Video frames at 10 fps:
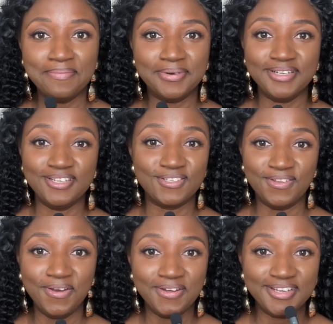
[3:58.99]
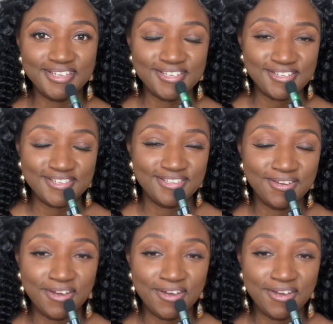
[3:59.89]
but it's not. It's just